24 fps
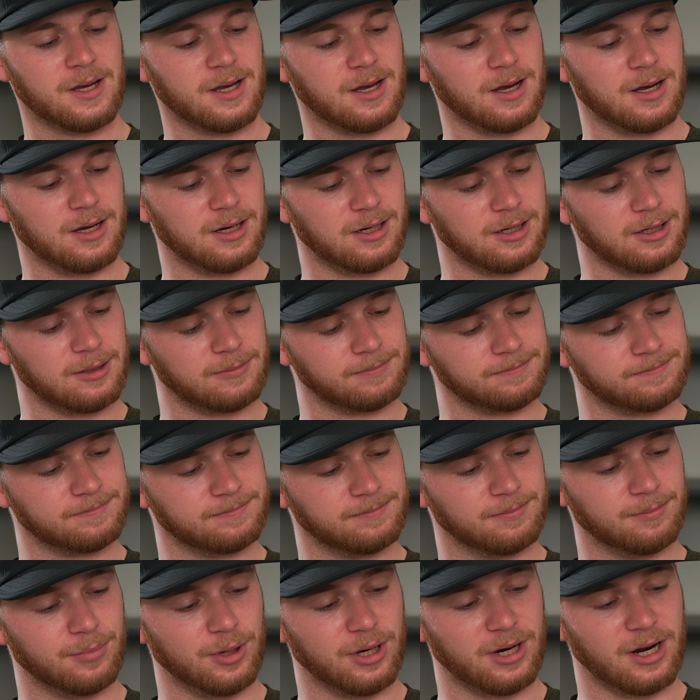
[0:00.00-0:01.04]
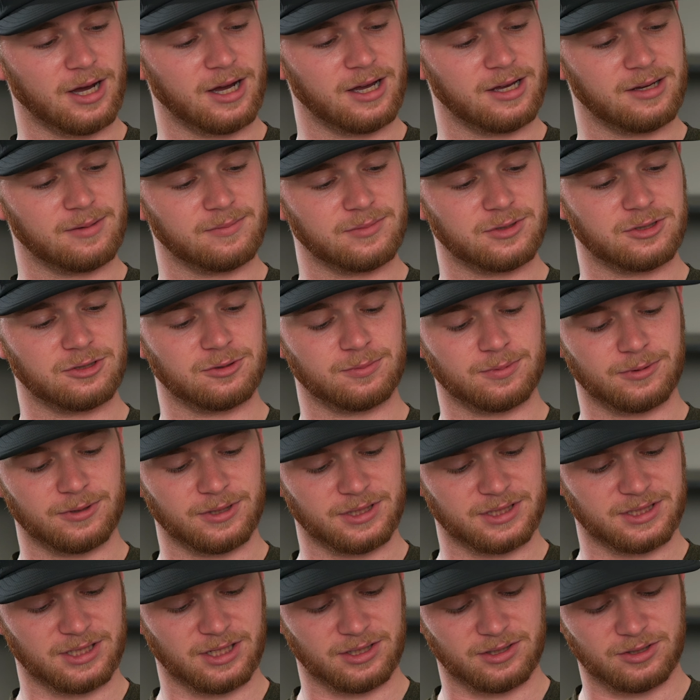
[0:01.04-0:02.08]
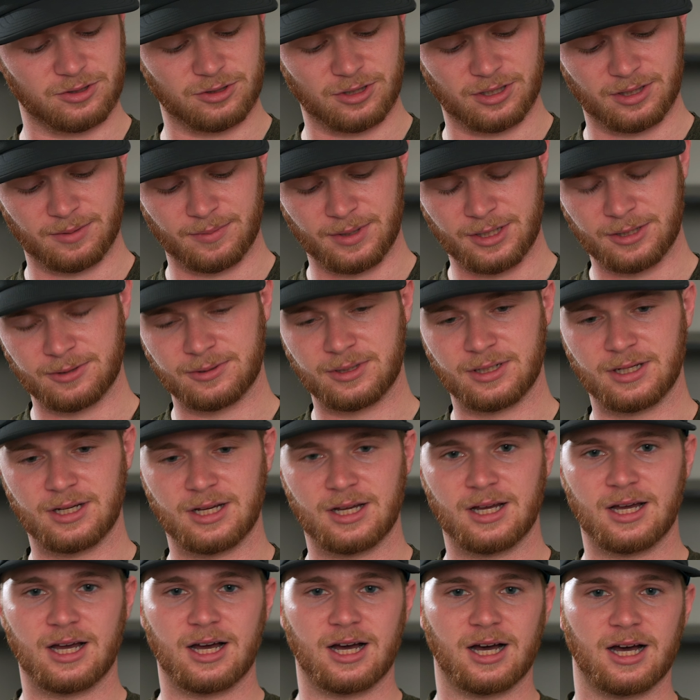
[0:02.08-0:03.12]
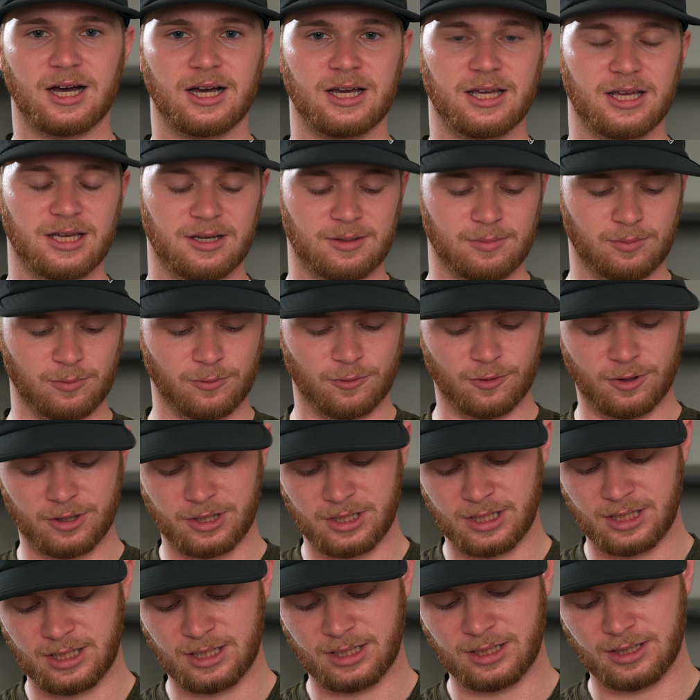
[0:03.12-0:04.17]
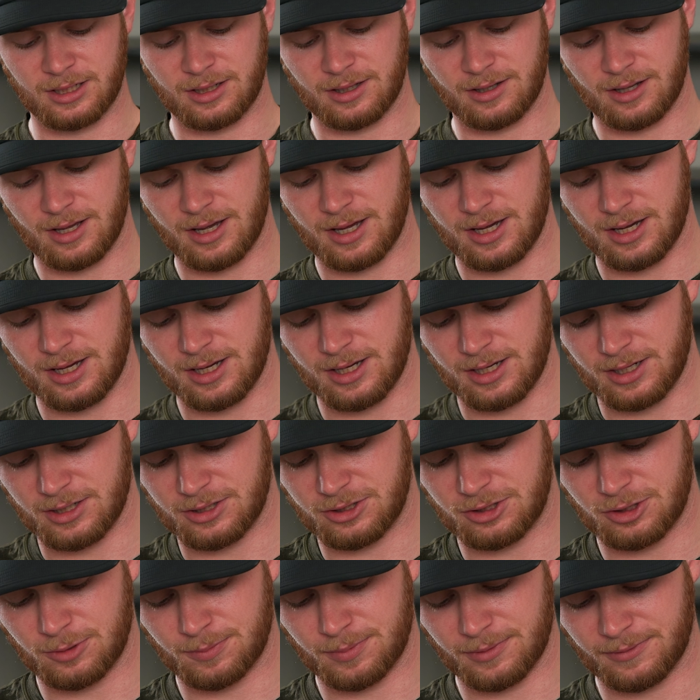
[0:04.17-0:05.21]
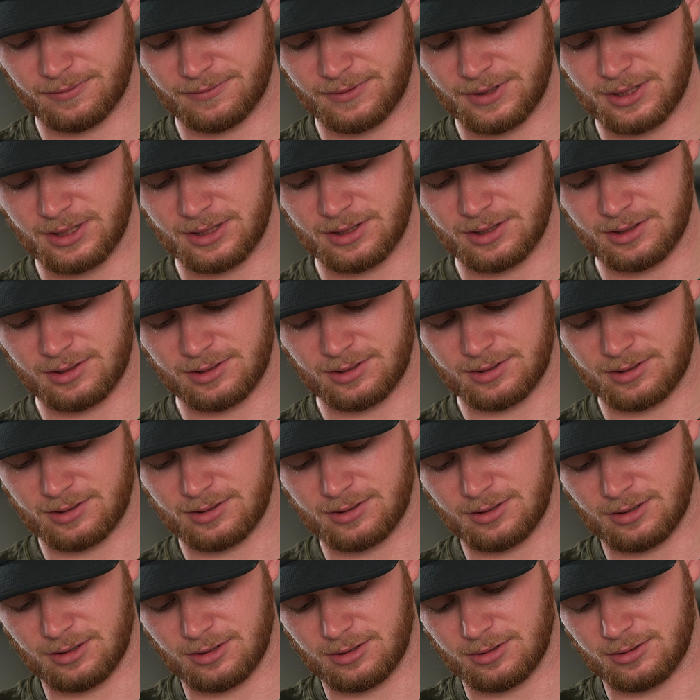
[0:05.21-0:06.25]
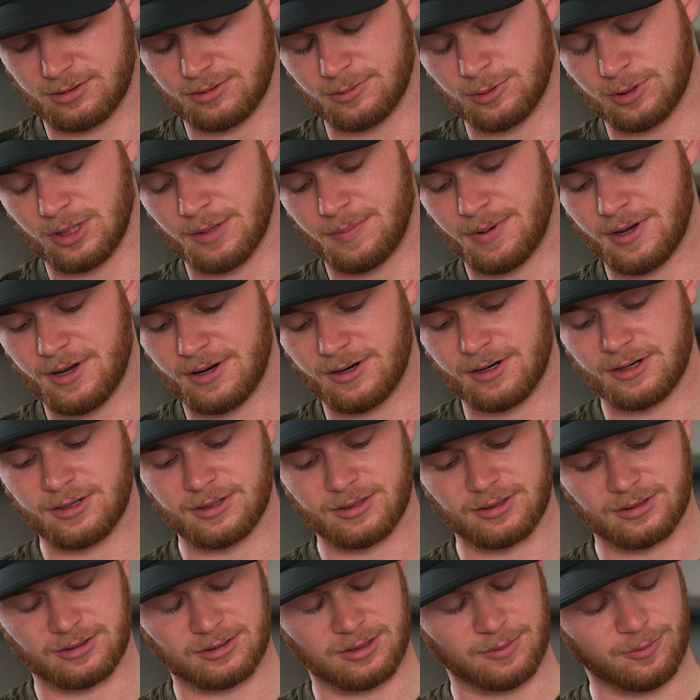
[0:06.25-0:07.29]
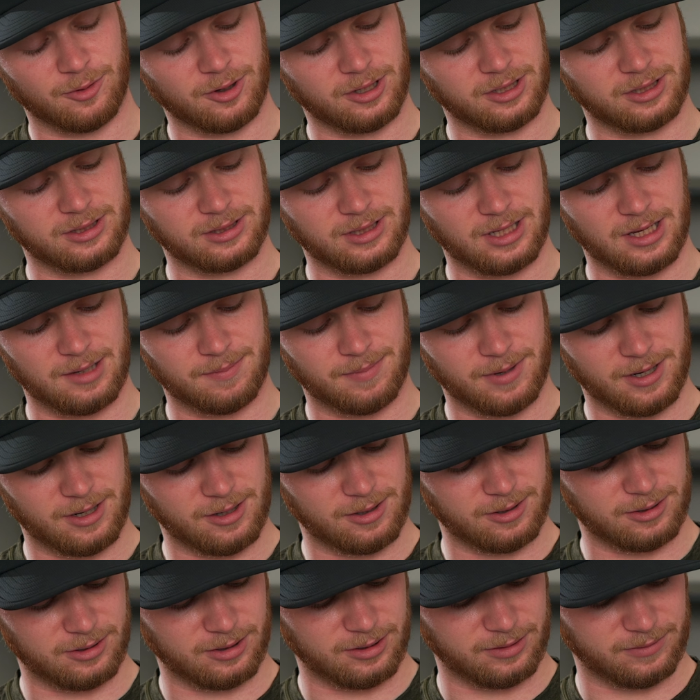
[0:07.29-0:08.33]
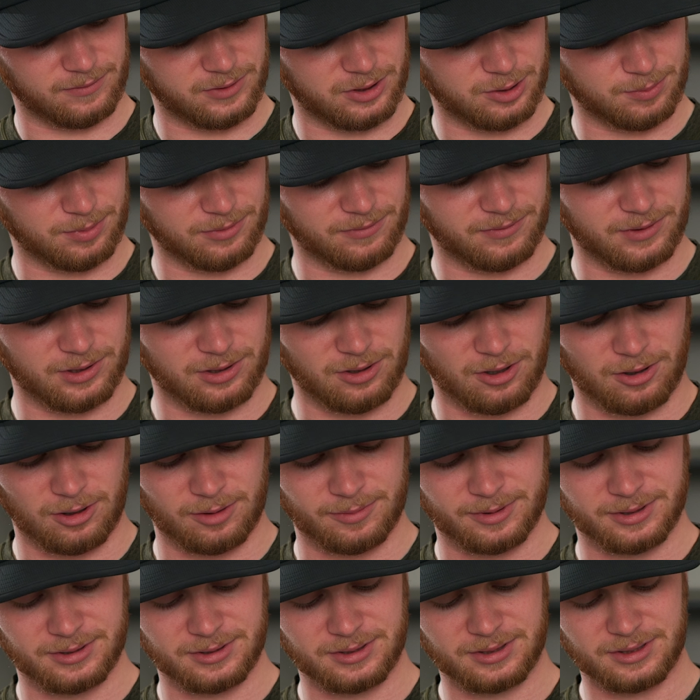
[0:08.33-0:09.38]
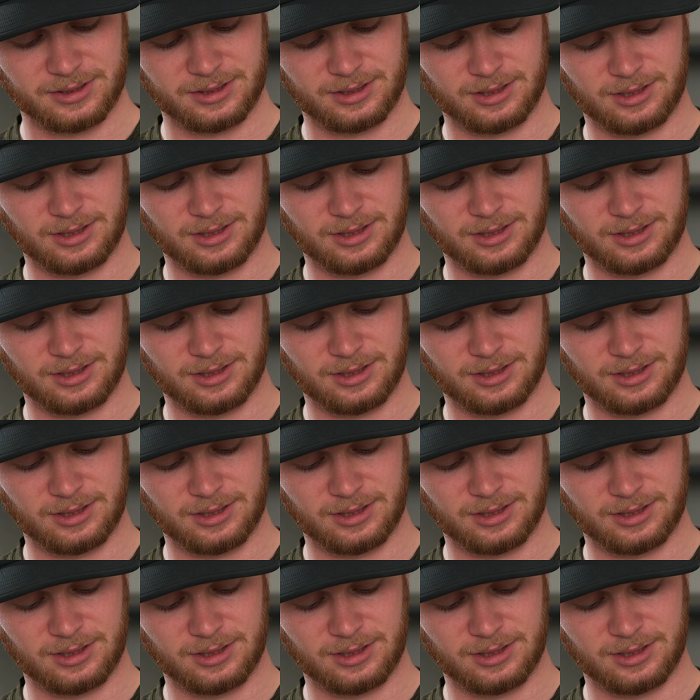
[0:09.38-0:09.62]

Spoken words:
But I am super excited to try them out. I am running a Superfeet. Well, I'm running a pair of Superfeet Carbons